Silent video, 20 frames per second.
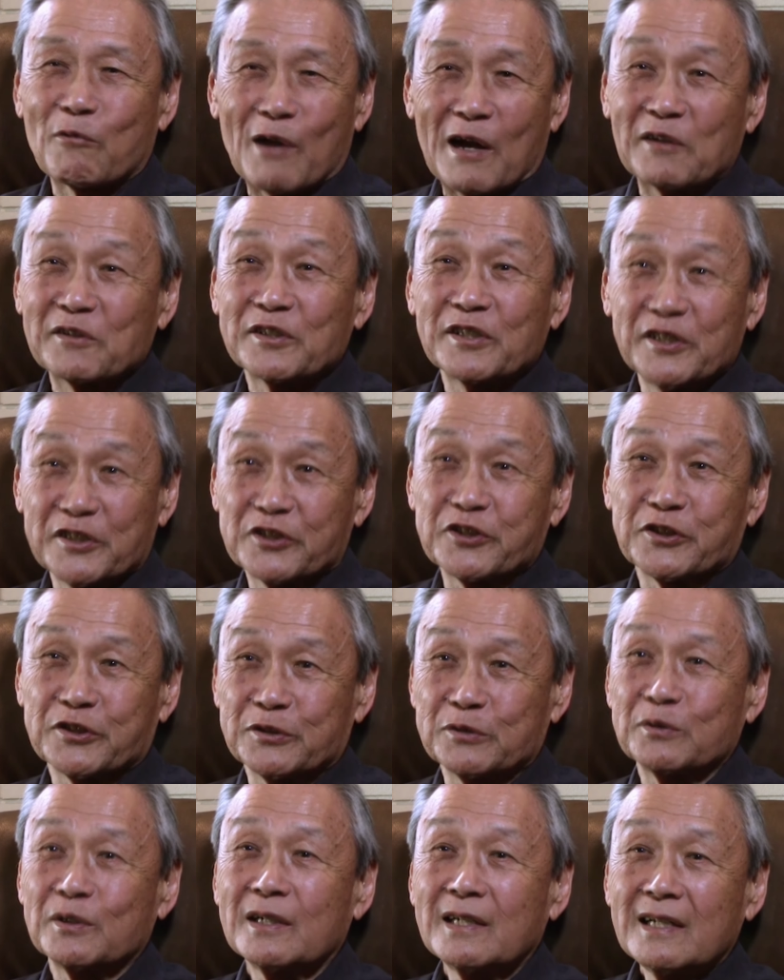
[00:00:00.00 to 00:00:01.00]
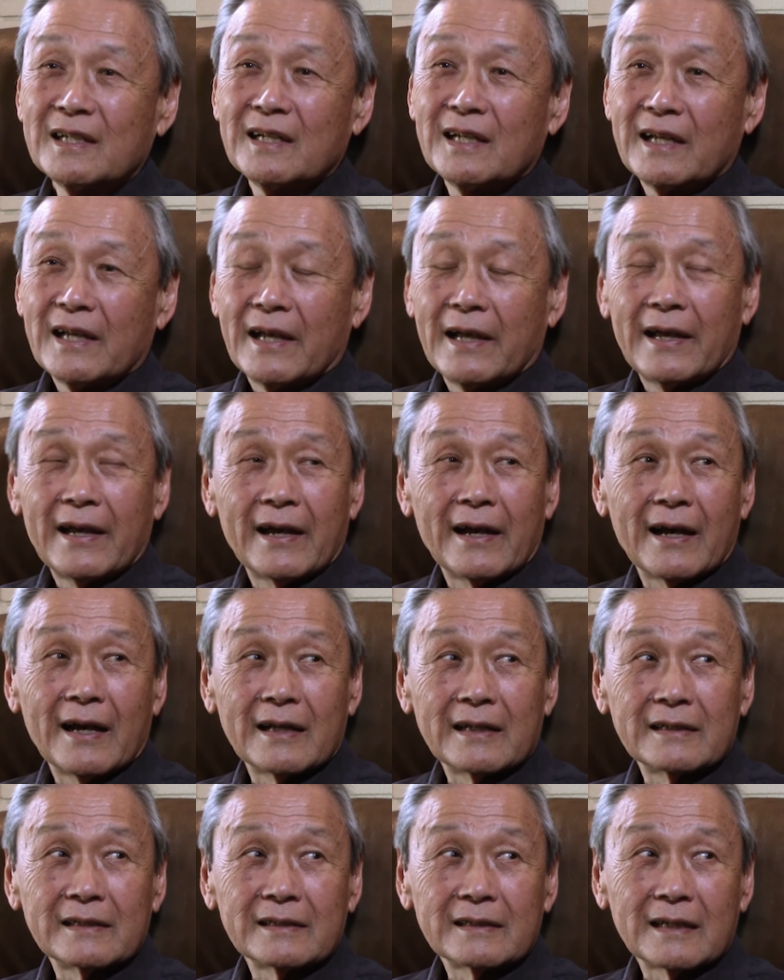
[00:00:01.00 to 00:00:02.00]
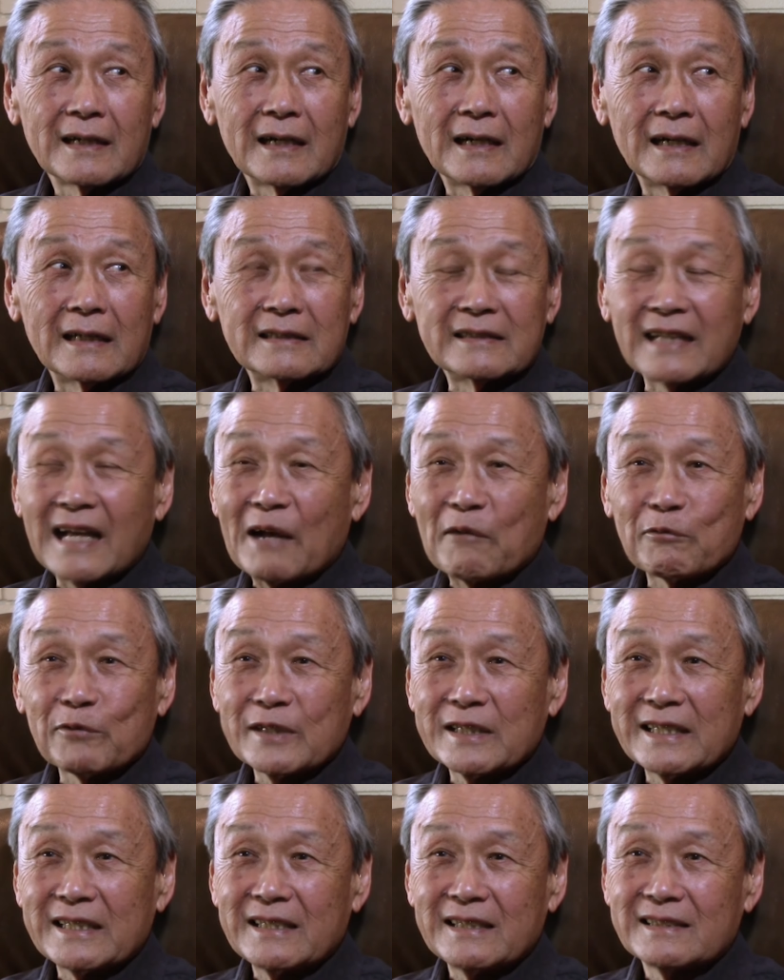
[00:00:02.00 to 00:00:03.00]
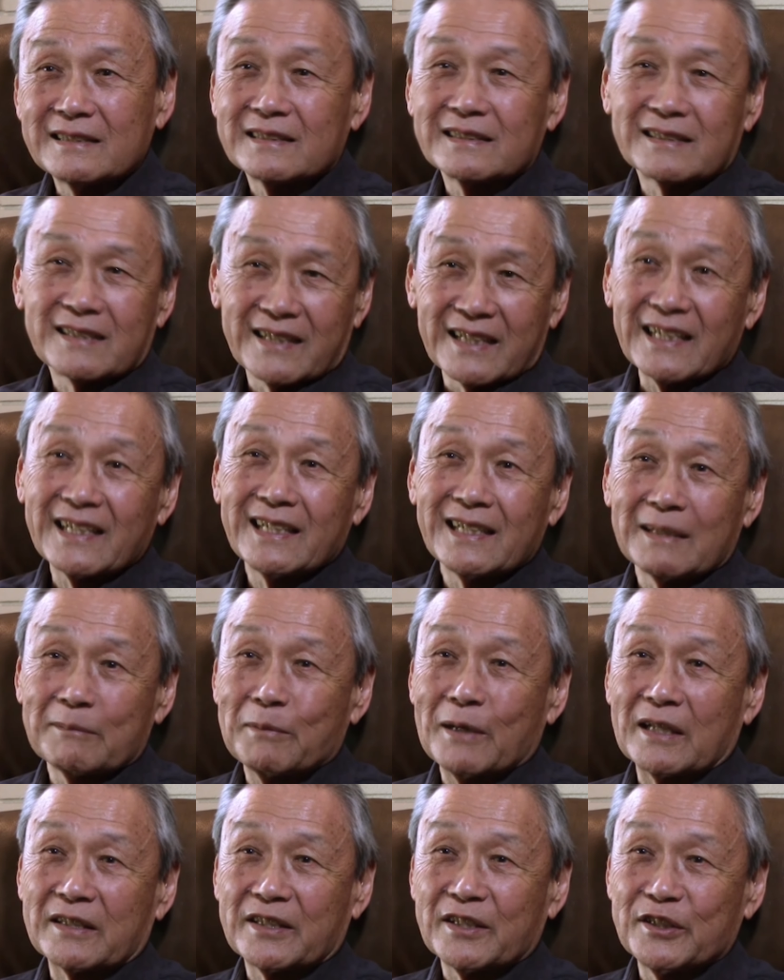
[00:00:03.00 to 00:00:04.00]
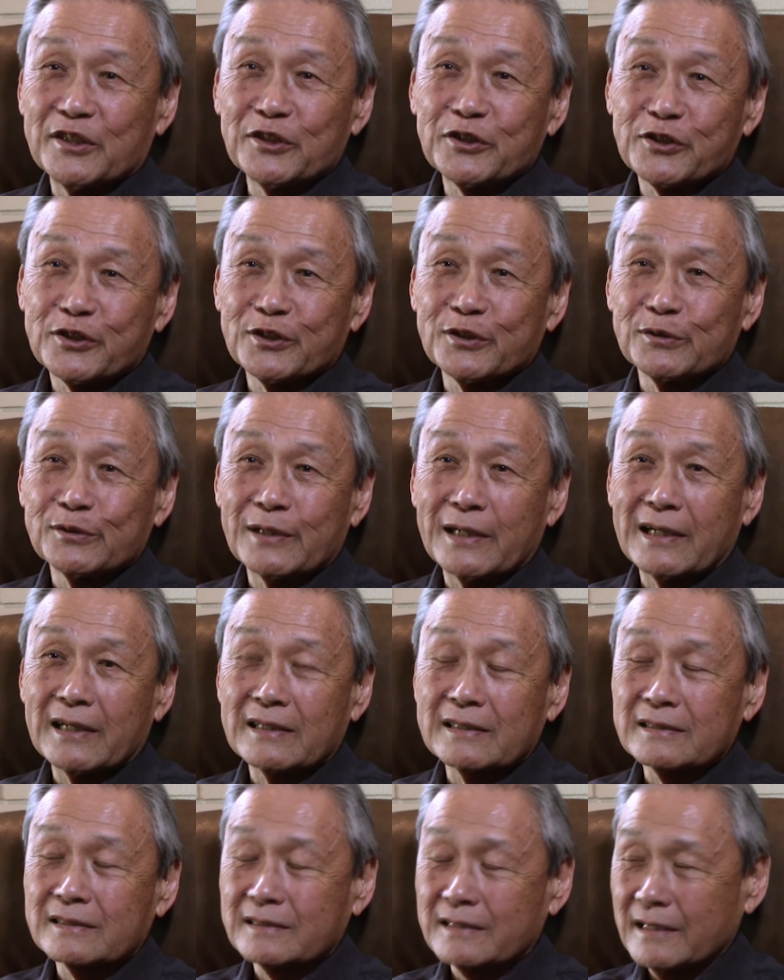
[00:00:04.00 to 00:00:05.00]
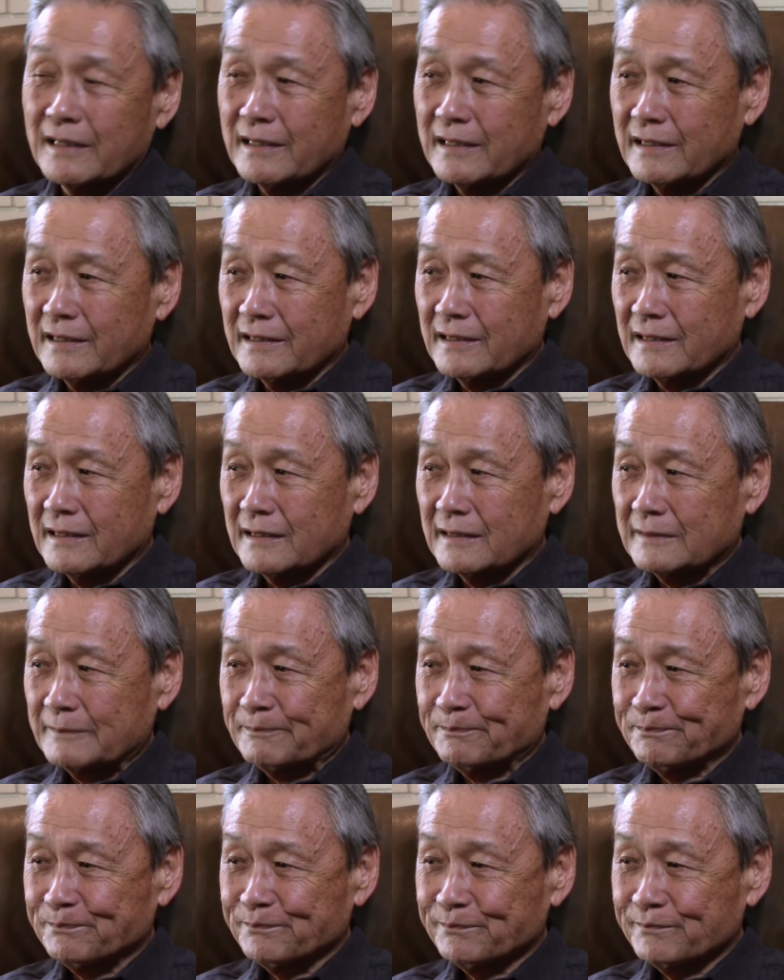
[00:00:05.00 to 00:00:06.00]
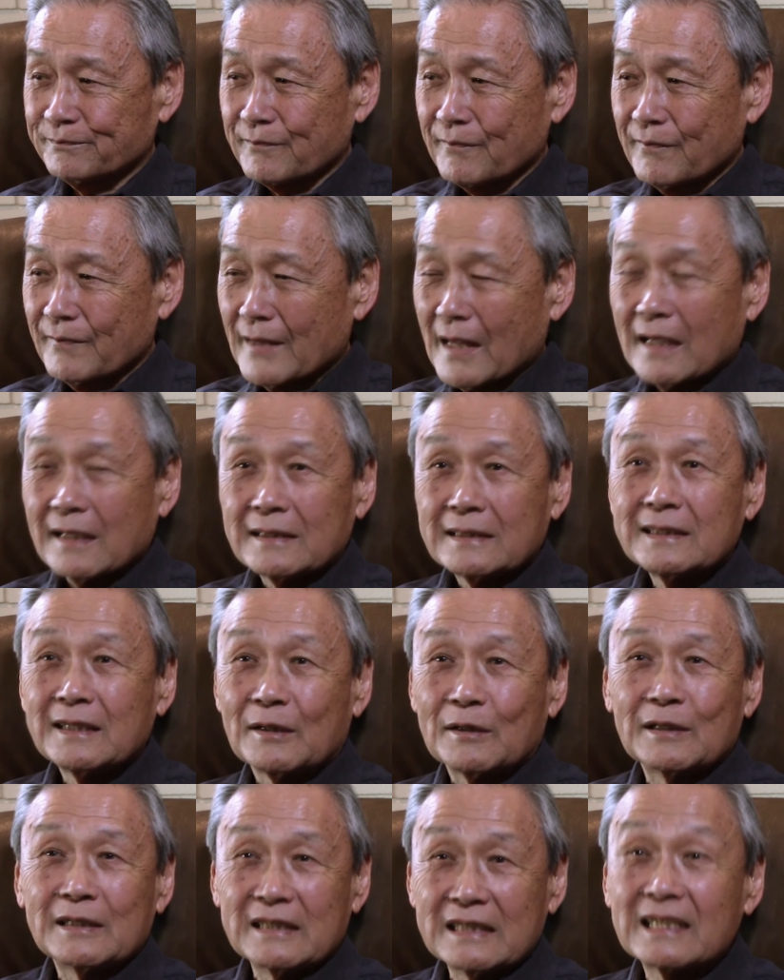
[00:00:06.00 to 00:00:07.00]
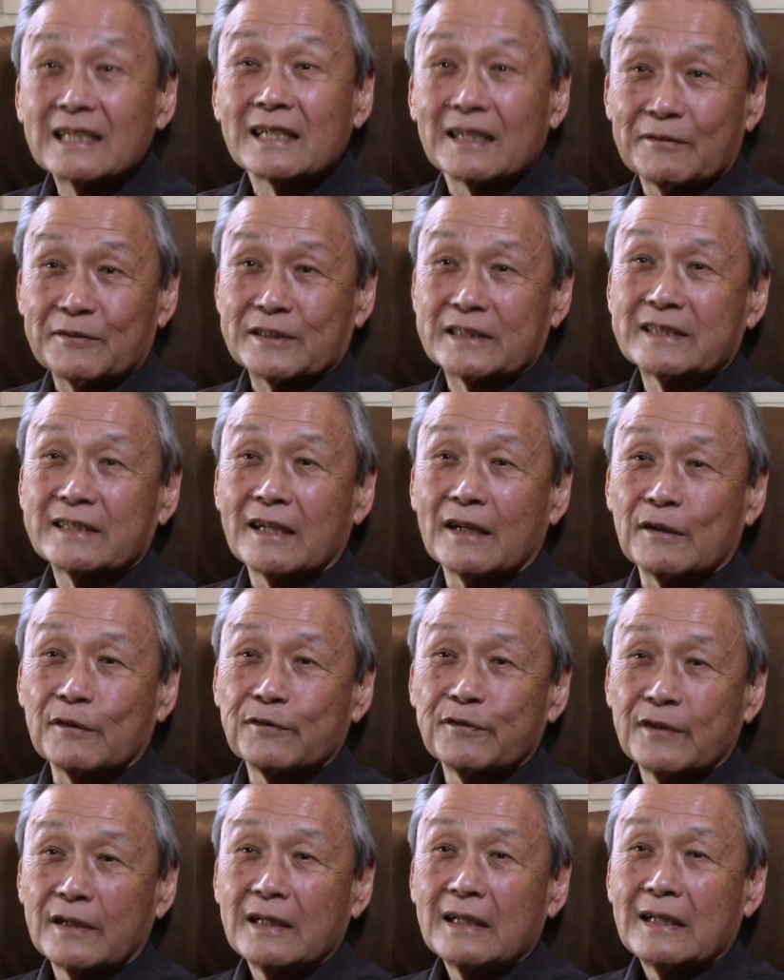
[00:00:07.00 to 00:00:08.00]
around an issue, and not really thinking about the issue as a in and of itself.